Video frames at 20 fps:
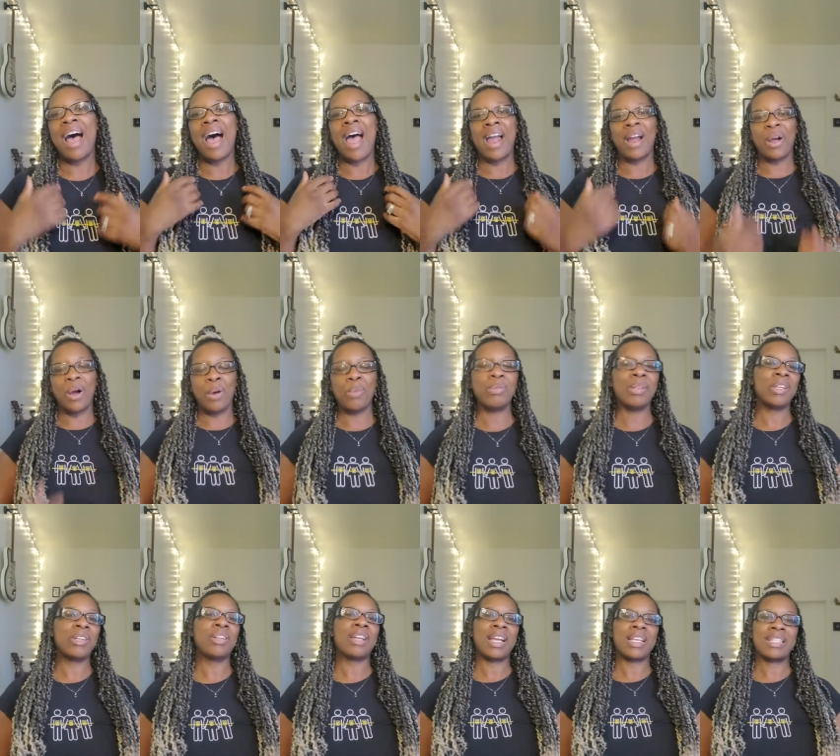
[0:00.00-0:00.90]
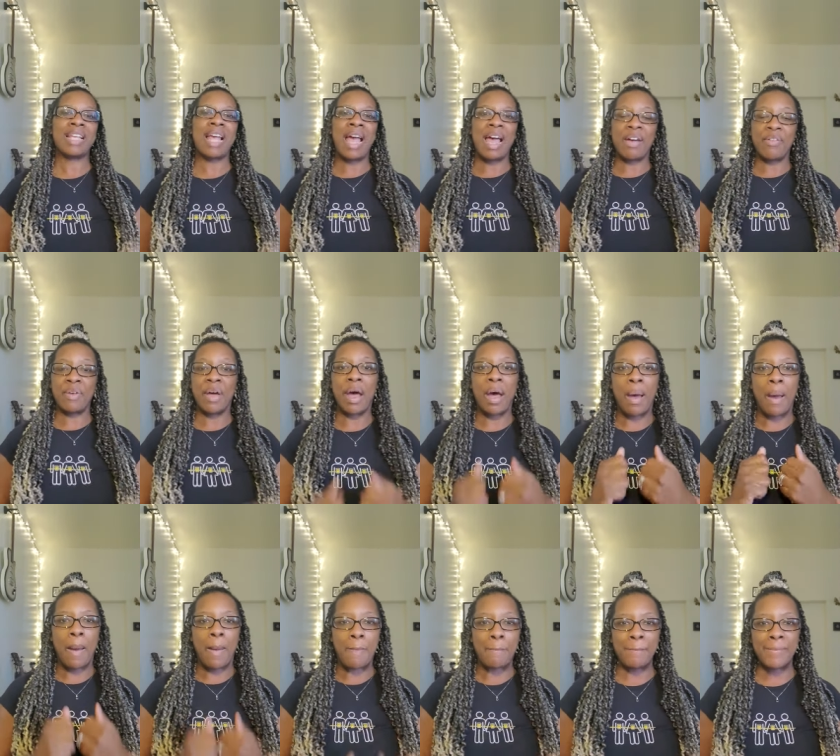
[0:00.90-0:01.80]
I hope that you guys have
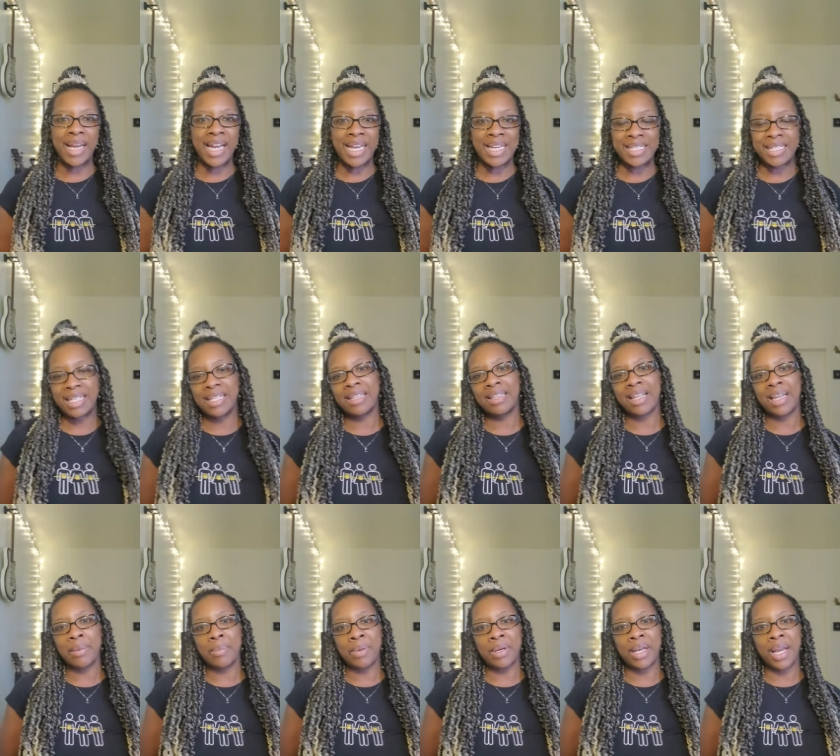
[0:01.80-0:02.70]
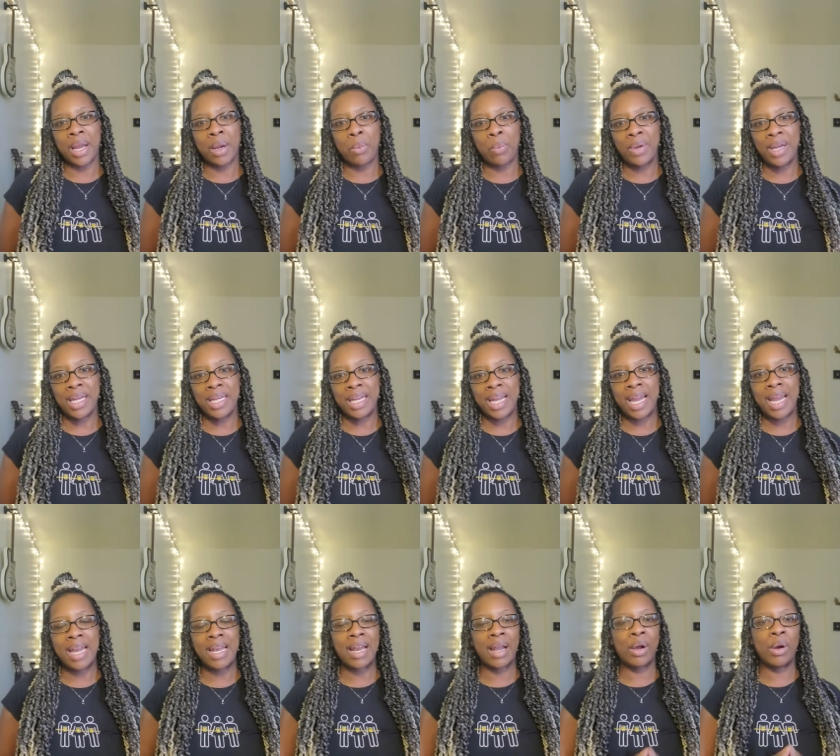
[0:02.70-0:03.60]
an amazing Labor Day
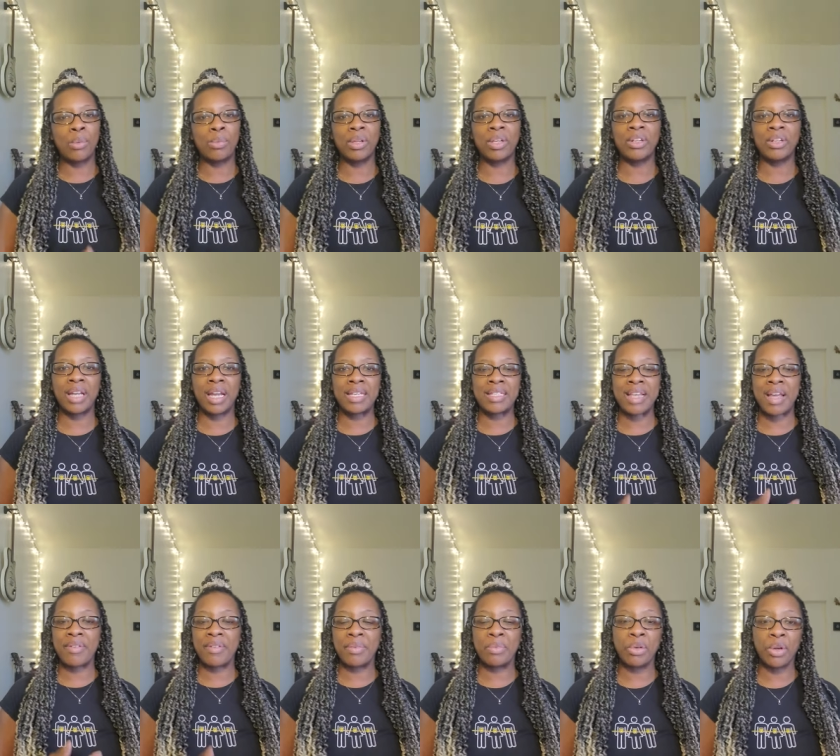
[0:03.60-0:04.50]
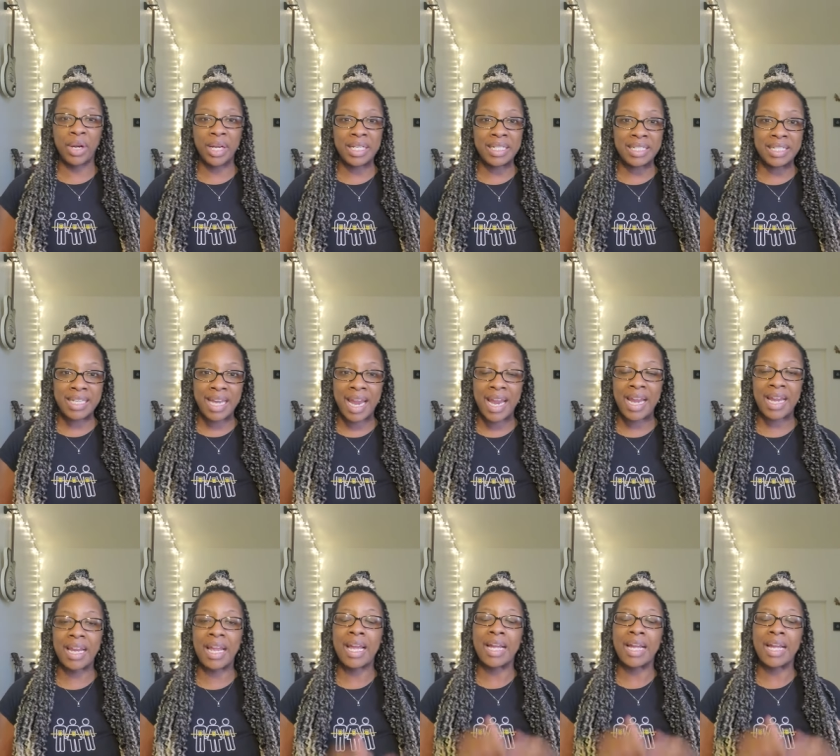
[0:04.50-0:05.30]
weekend. I hope that you guys have a great day.